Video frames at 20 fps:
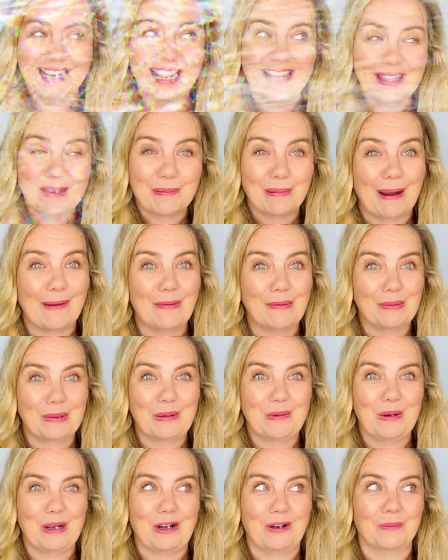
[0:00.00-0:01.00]
and they probably
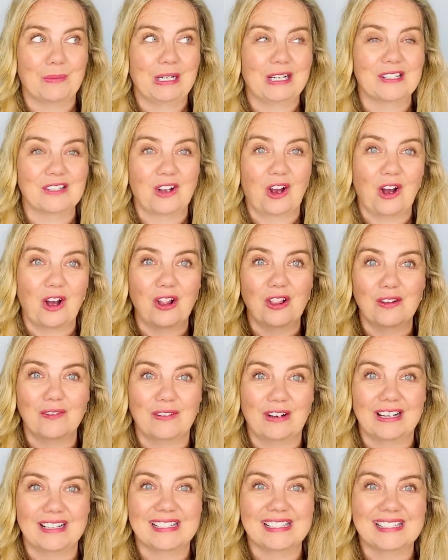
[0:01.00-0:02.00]
will, because all of
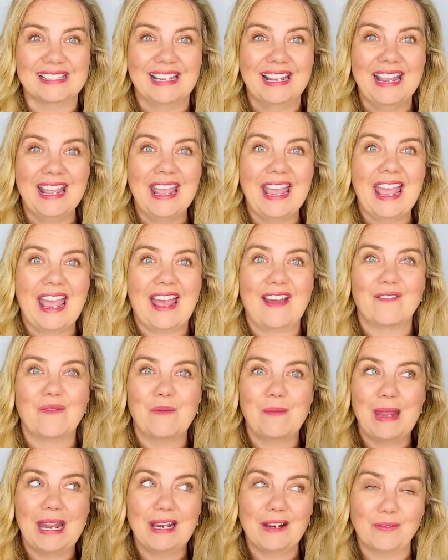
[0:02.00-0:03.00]
us have
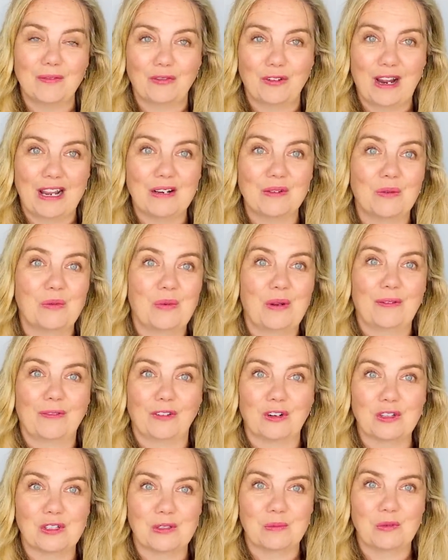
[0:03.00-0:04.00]
made a friend when we
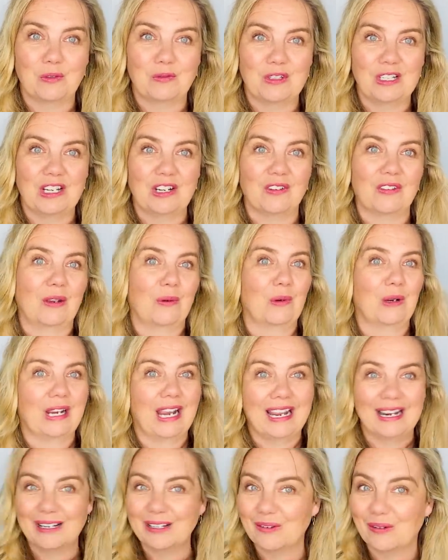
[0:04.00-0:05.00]
first moved here that were
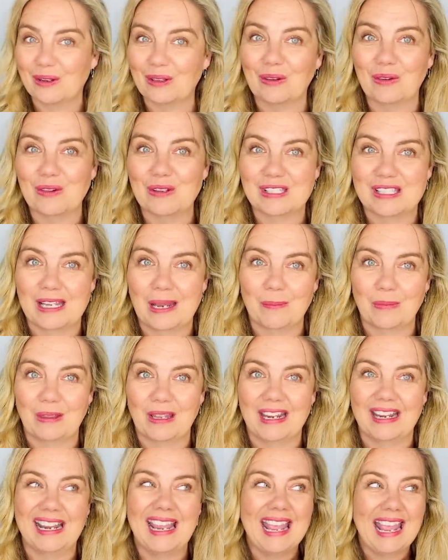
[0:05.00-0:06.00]
kind of going through the same
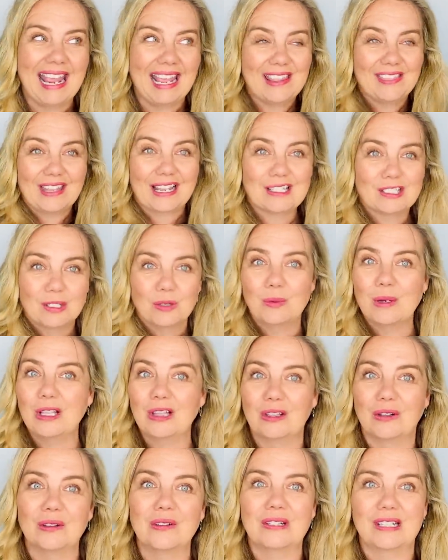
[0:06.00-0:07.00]
thing, and that's who we
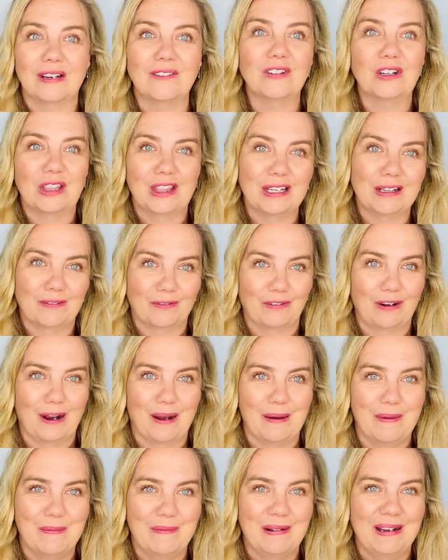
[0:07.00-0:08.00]
learned everything
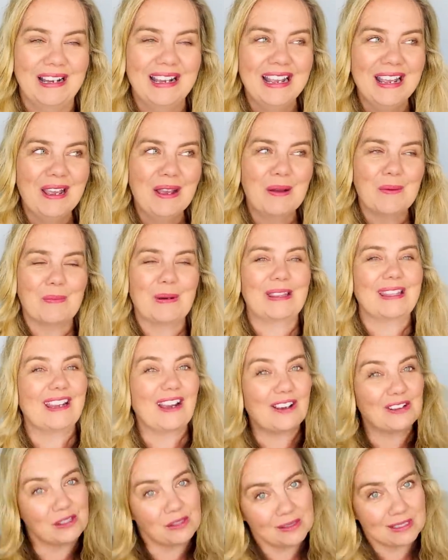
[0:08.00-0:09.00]
from. But they
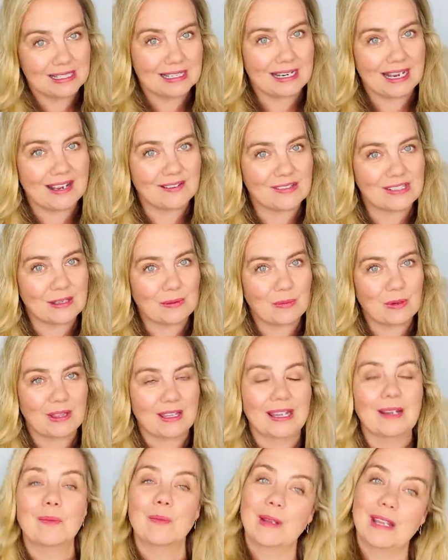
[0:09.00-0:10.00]
also didn't have someone
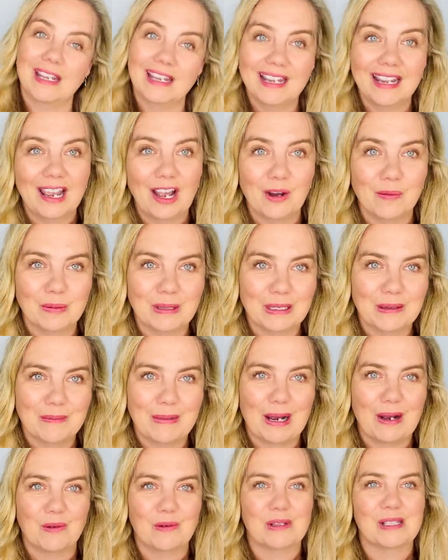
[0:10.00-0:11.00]
like me helping them
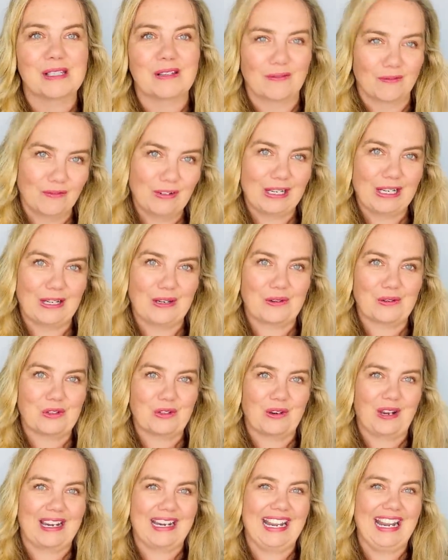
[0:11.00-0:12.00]
out with some video
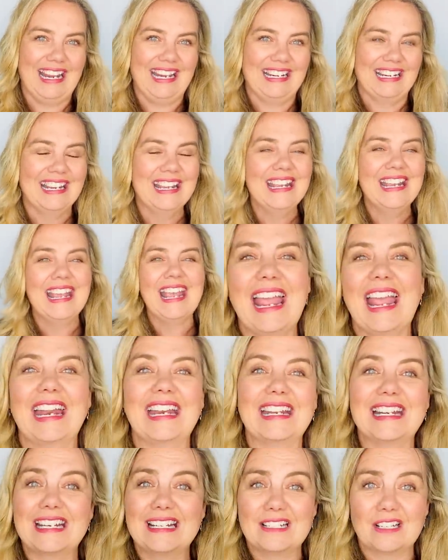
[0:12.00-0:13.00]
training.
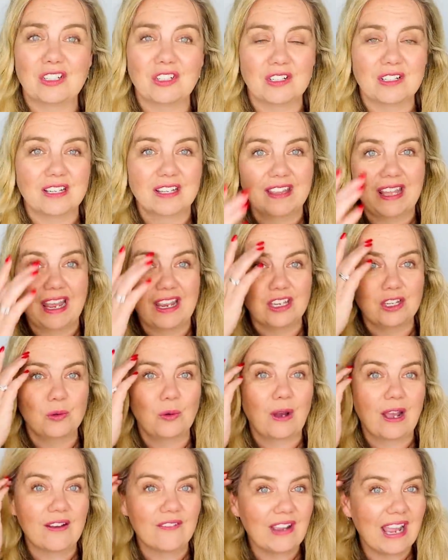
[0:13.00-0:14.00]
And in addition to that, you
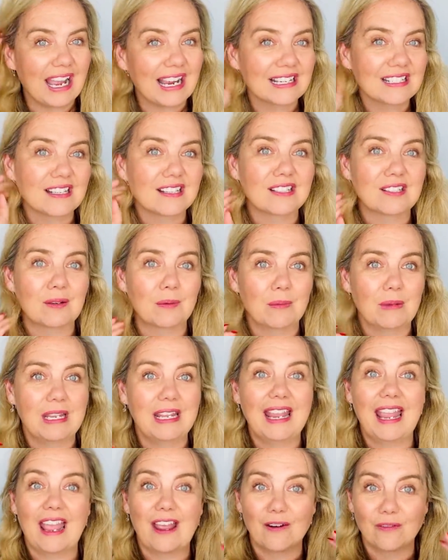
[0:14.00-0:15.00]
will have access to
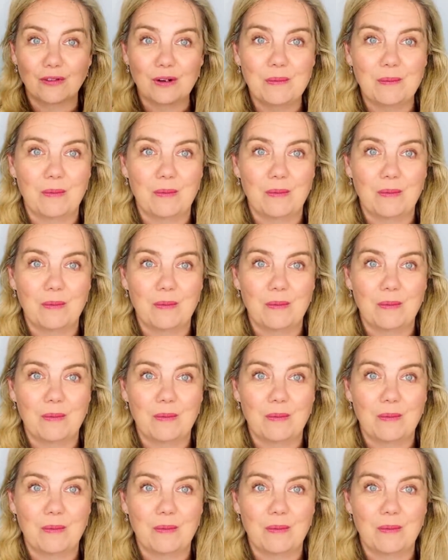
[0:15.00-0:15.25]
me every